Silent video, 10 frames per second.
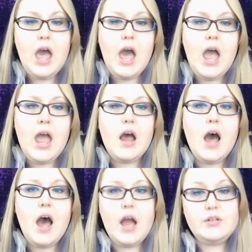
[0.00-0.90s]
And
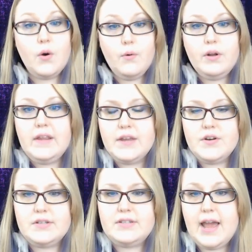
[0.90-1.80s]
I totally
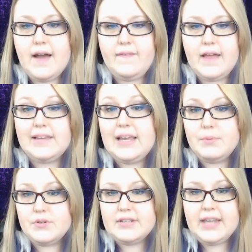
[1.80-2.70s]
understand that
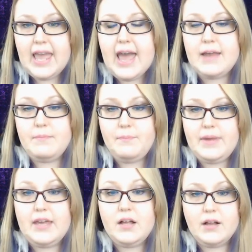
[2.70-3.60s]
labels can
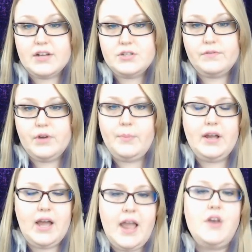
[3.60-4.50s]
be
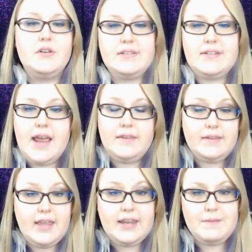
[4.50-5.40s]
claustrophobic. I understand
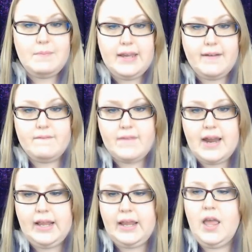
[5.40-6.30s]
that they can be
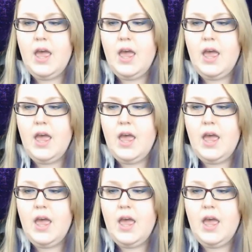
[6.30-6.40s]
confining,